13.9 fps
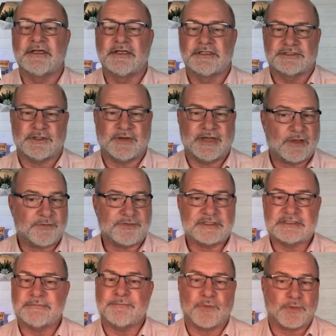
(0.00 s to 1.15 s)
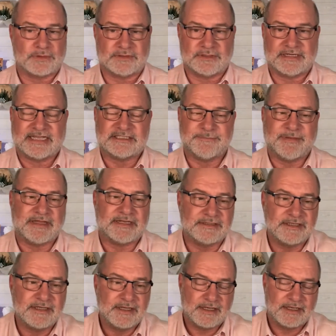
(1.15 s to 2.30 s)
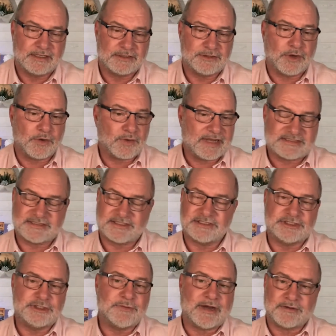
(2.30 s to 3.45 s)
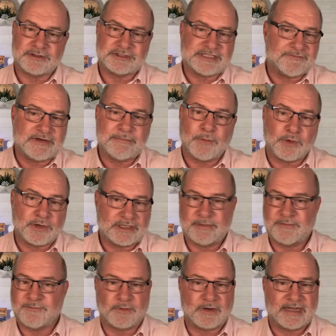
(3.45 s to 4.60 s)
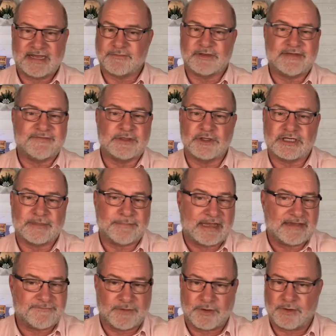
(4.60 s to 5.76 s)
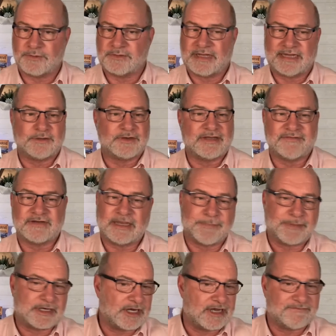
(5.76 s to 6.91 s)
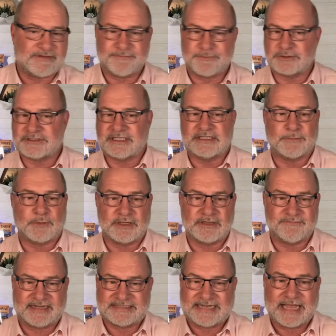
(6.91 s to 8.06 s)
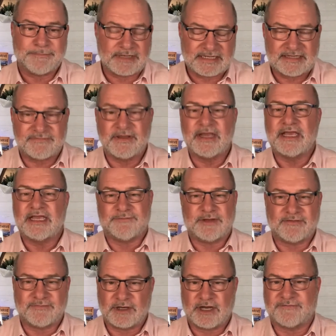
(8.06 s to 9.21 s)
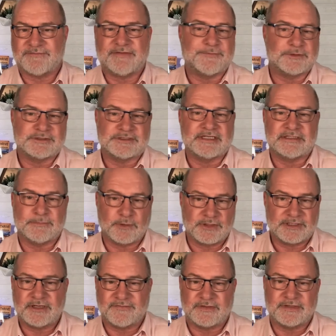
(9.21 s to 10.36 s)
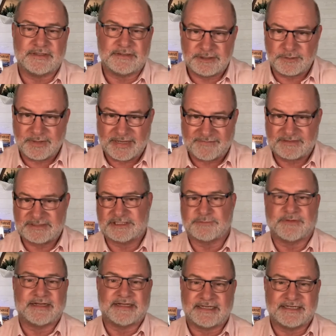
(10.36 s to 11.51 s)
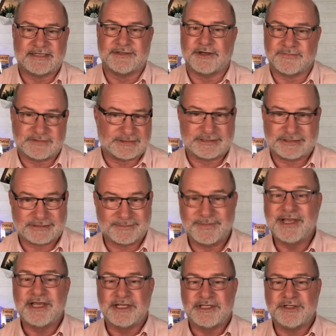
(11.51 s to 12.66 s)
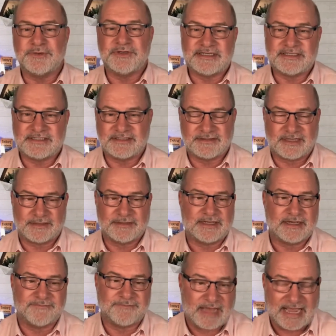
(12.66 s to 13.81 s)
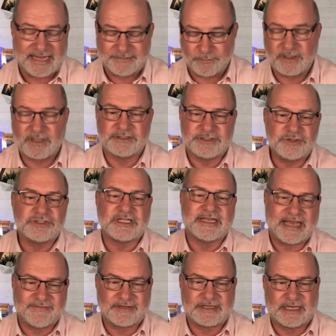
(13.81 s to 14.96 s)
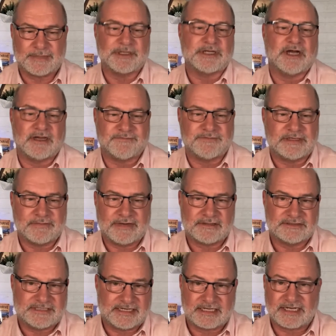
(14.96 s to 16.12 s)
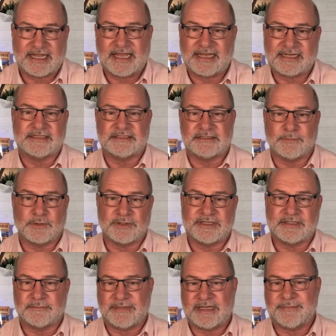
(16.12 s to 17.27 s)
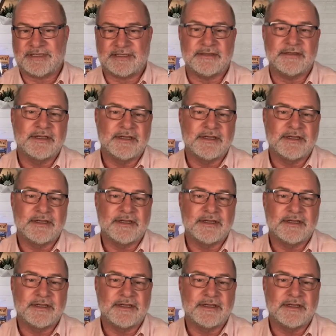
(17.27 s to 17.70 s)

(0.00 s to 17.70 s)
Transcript: So health is important. And I spend no less than 2 hours every morning before I ever even look at my phone. I don't have a cup of coffee first thing in the morning. In fact, I believe if you have coffee first thing in the morning, you have a dysregulated nervous system. You need to, if I will usually have a cup of coffee around 10 o'clock in the morning, or maybe